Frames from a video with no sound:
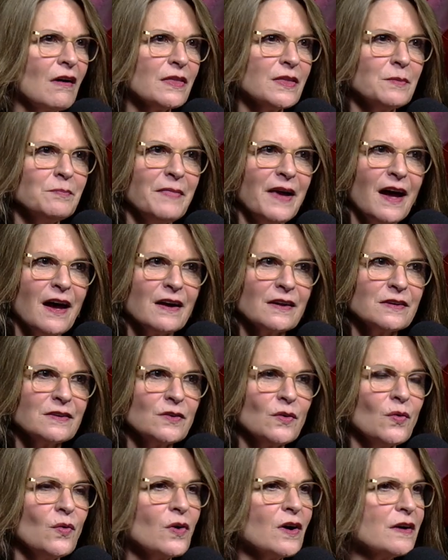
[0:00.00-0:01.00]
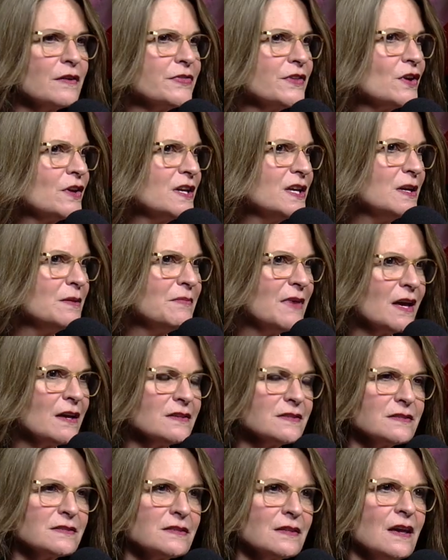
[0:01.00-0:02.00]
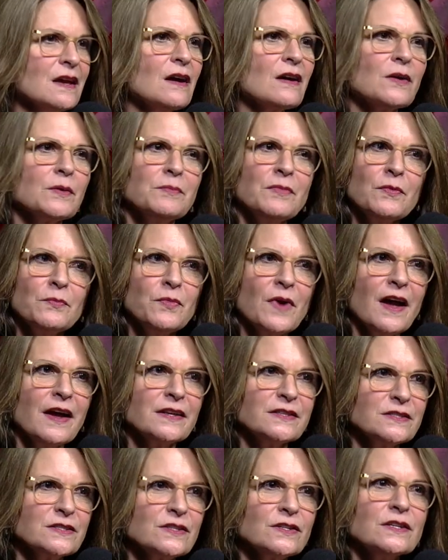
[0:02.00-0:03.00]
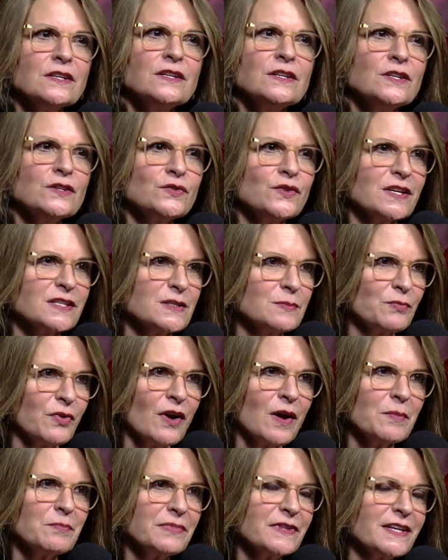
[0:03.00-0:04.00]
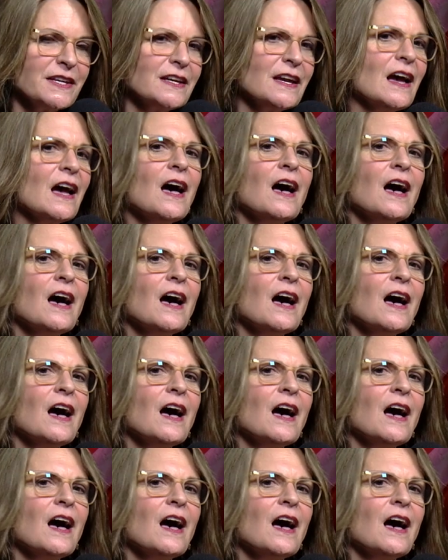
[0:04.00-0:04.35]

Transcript: them back, or their emails. They are answered and addressed promptly.